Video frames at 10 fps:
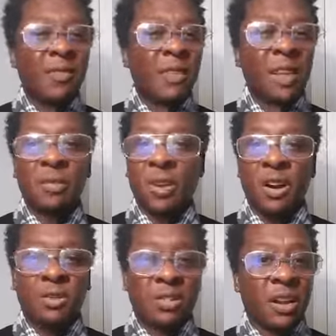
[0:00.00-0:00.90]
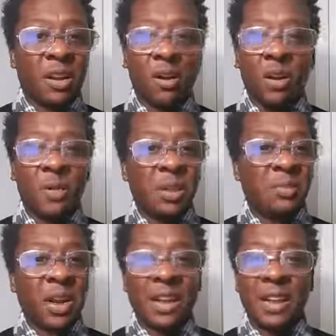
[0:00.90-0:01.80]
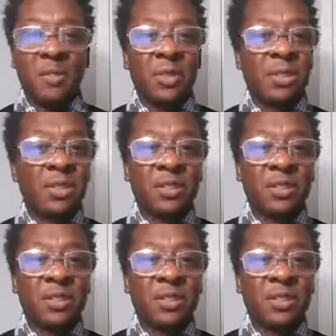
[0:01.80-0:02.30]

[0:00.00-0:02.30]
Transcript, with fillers: they don't cause any harm in the black neighborhood.